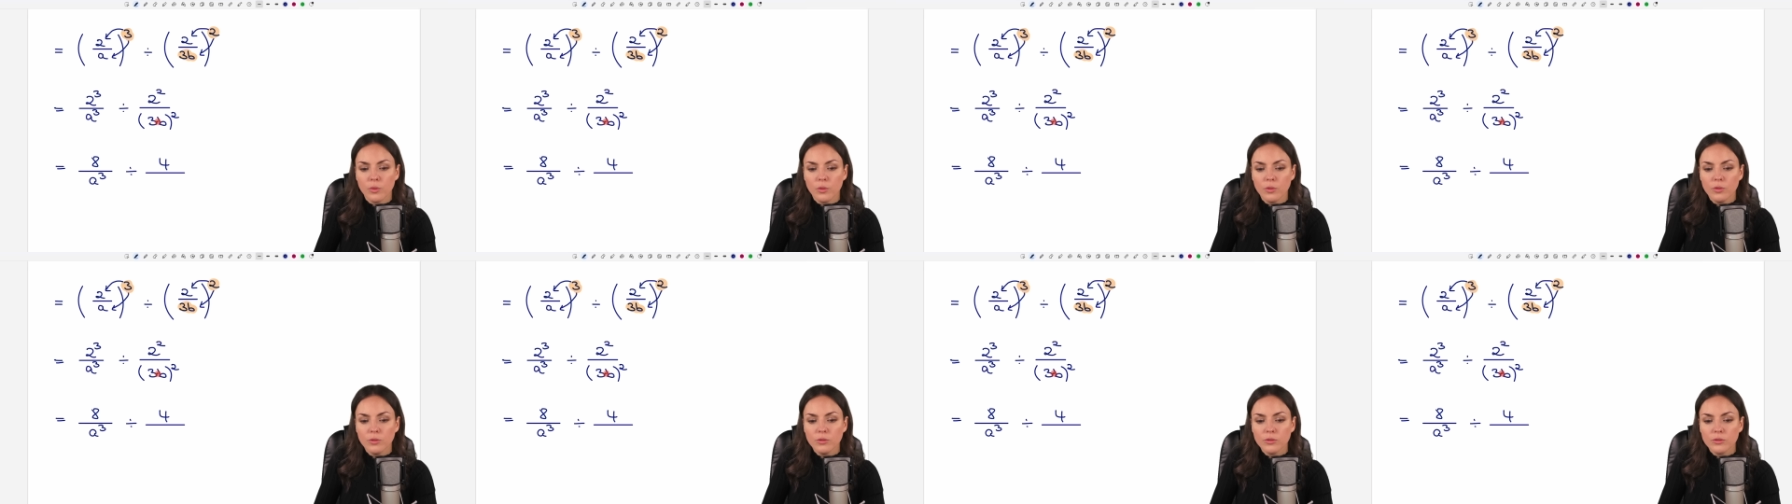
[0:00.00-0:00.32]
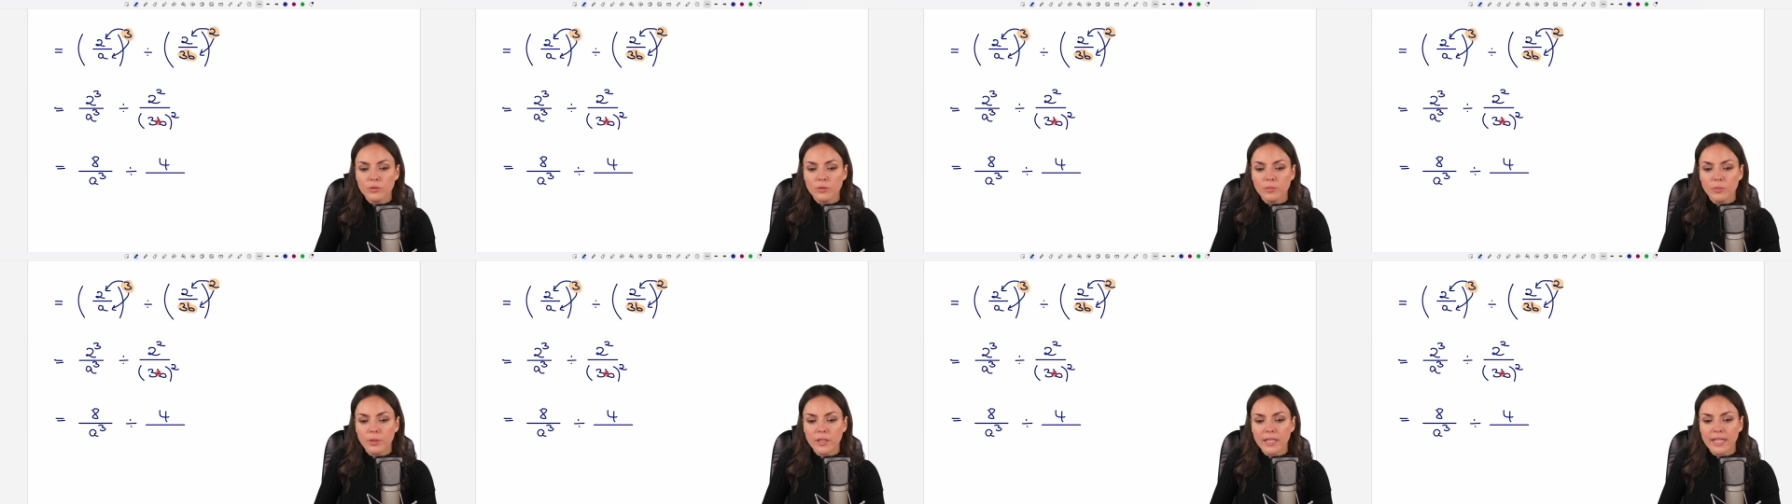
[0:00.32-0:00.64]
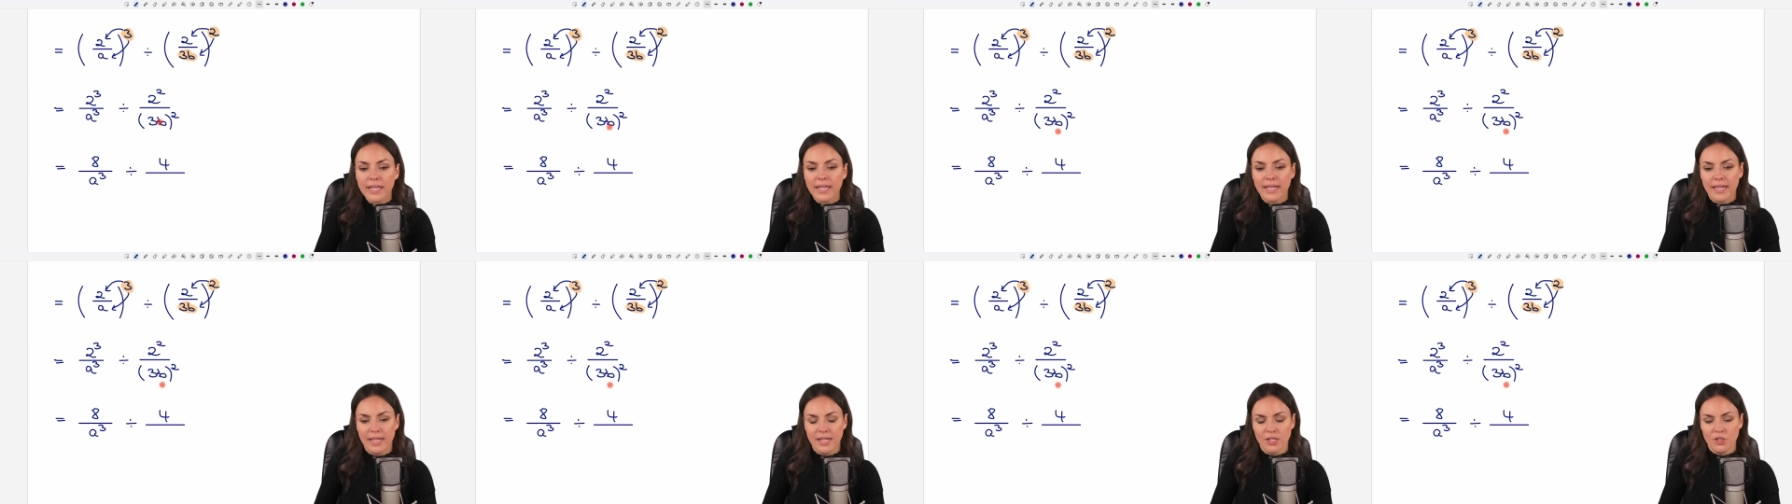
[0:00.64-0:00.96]

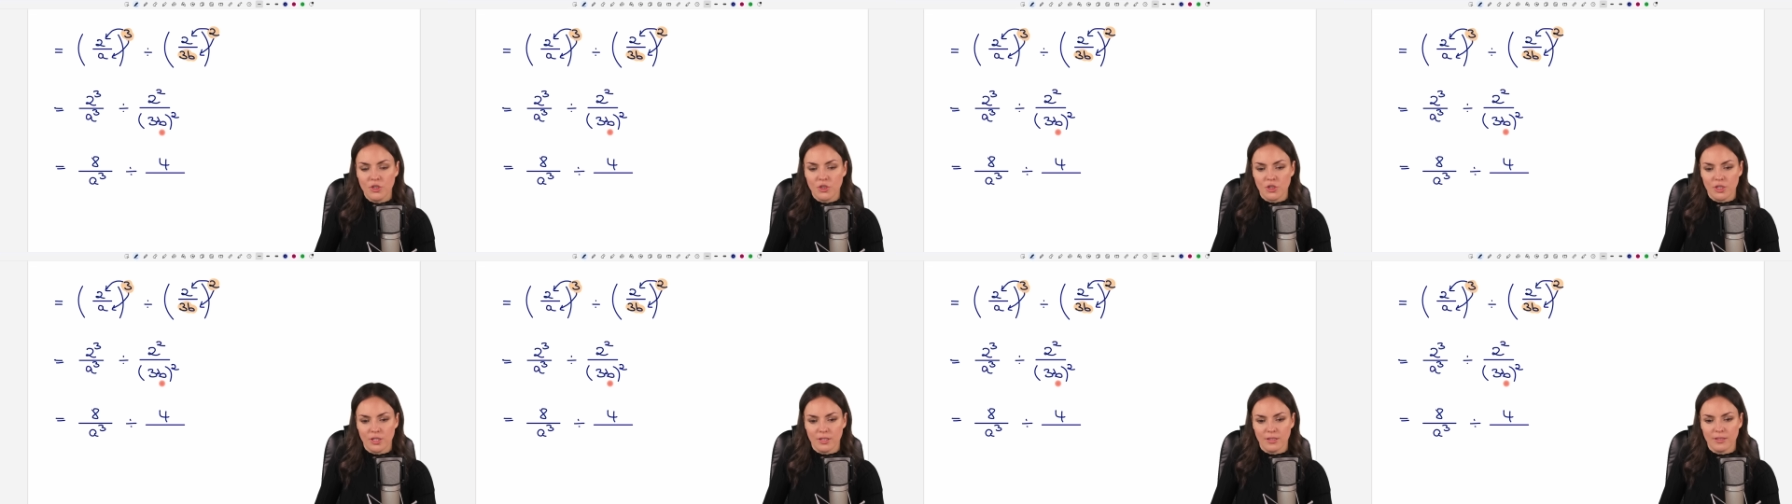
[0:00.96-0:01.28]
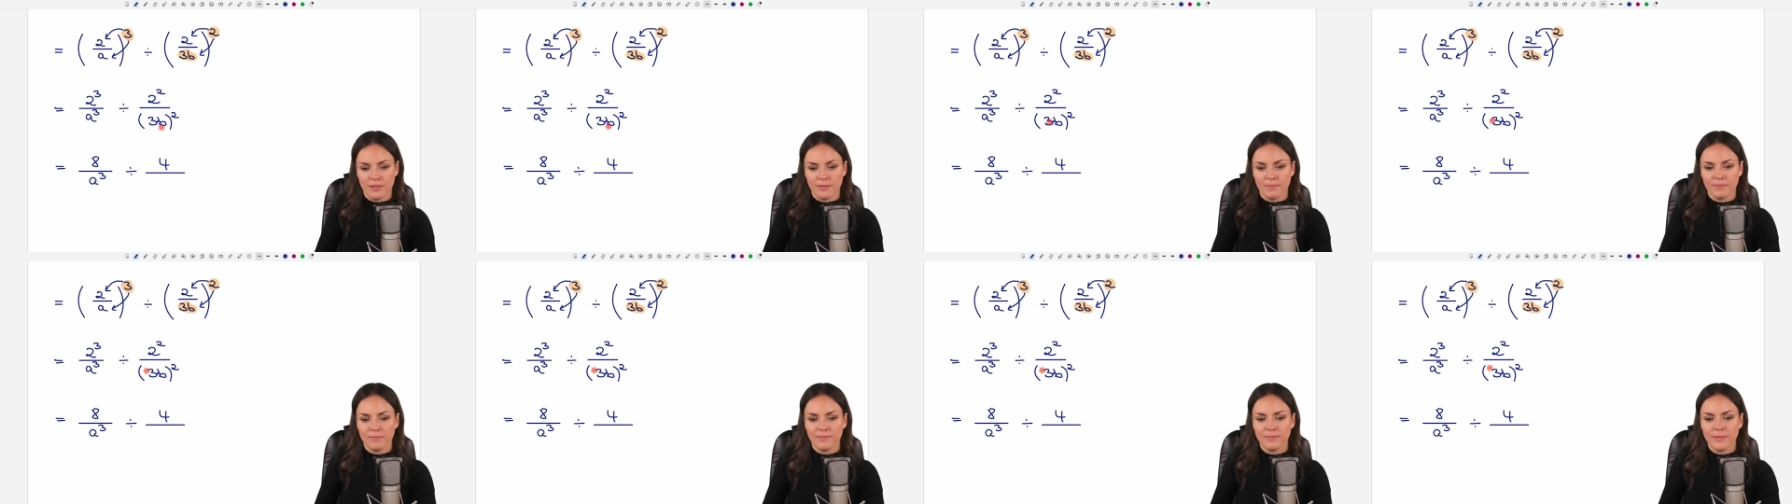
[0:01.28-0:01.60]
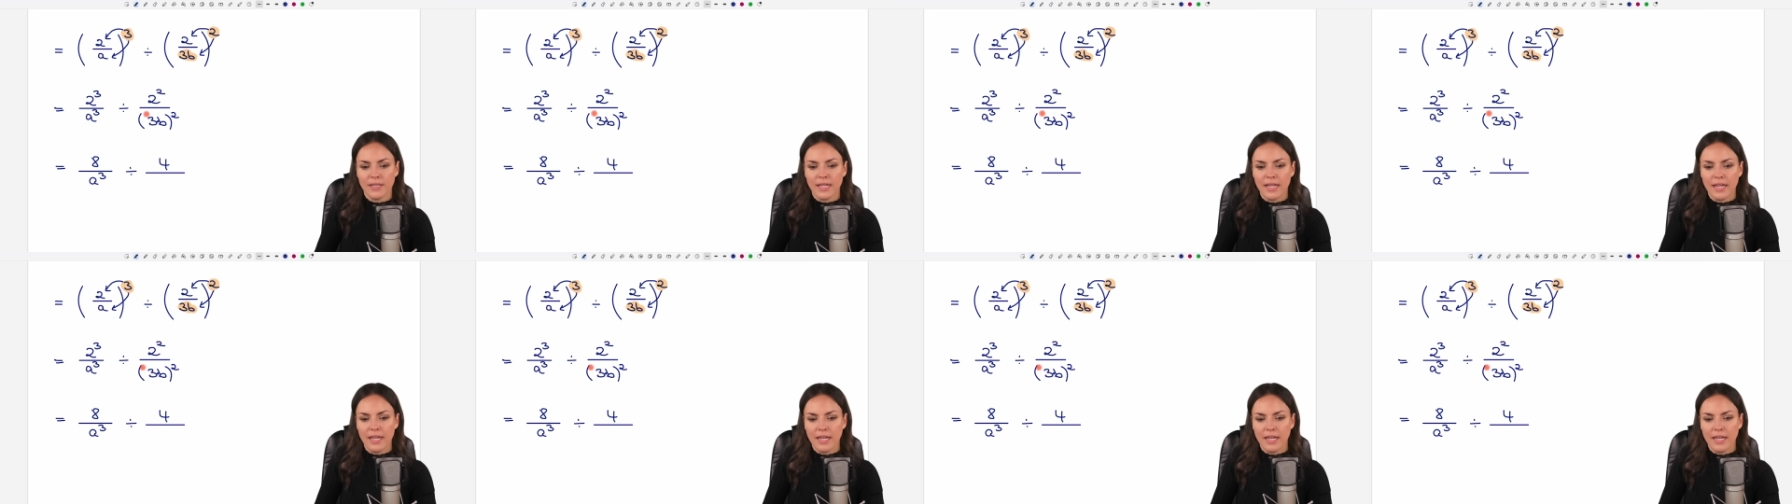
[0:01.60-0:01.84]
multiplication